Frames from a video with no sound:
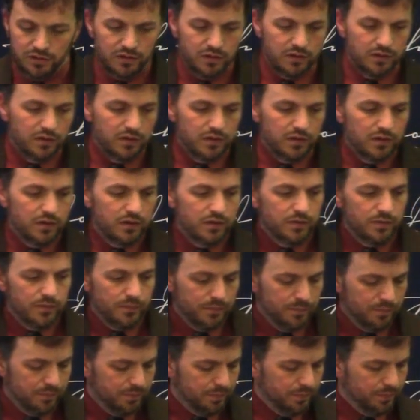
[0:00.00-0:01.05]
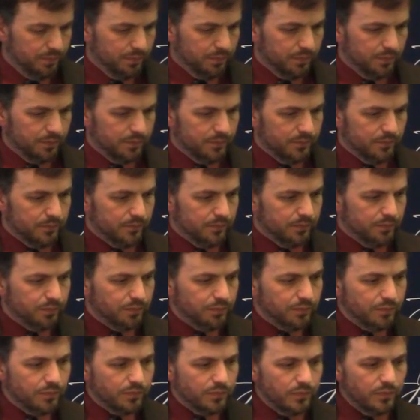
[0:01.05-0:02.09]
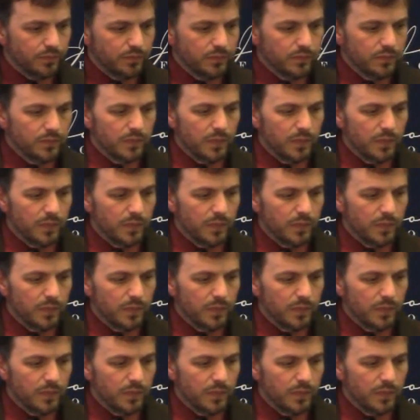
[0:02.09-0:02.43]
Nothing is said.